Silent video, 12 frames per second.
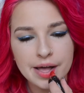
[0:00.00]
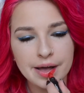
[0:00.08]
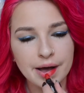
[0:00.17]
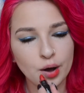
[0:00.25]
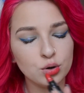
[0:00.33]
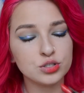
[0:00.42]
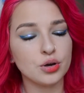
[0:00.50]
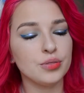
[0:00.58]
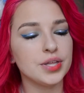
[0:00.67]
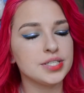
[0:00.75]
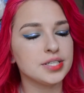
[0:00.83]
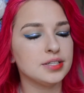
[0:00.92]
Also,
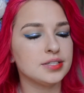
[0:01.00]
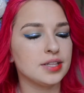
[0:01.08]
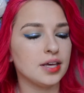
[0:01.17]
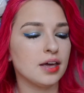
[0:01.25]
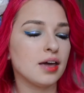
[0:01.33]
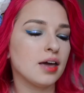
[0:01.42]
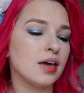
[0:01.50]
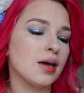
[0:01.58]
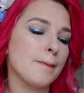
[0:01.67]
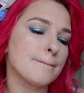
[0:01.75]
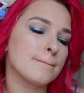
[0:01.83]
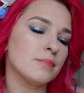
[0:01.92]
this is the
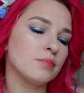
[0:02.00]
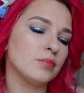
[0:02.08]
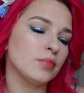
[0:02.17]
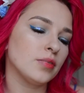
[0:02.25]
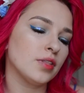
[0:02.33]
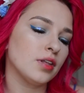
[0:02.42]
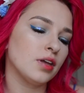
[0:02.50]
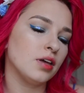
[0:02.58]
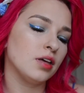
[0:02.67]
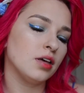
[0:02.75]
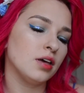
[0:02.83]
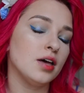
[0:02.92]

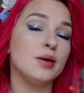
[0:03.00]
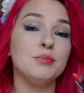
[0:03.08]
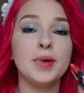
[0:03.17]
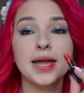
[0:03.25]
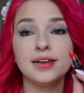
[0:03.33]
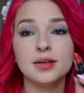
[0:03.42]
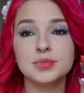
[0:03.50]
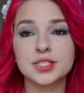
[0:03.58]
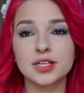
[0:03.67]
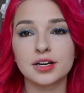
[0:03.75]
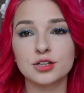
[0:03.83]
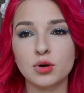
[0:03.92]
matte
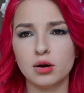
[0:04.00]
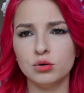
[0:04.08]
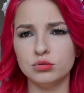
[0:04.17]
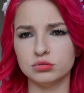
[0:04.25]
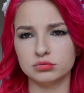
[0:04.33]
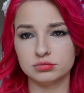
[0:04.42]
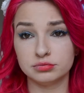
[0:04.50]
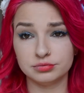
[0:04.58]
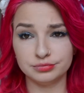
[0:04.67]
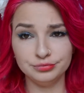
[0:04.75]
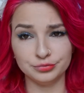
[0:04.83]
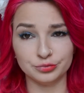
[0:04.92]
lipstick as well.
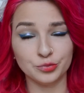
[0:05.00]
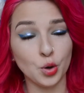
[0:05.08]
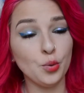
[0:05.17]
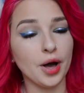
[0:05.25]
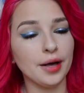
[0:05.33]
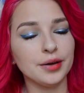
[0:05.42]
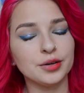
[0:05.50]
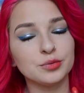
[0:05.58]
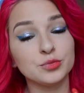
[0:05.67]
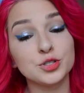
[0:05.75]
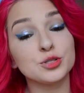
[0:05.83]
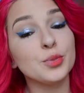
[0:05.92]
Oh, okay.
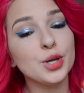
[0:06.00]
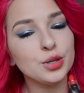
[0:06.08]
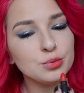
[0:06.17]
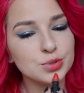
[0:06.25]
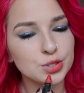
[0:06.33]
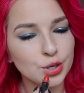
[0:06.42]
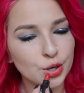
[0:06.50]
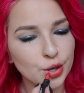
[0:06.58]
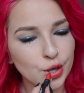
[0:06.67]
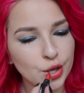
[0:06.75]
This is the matte lipstick.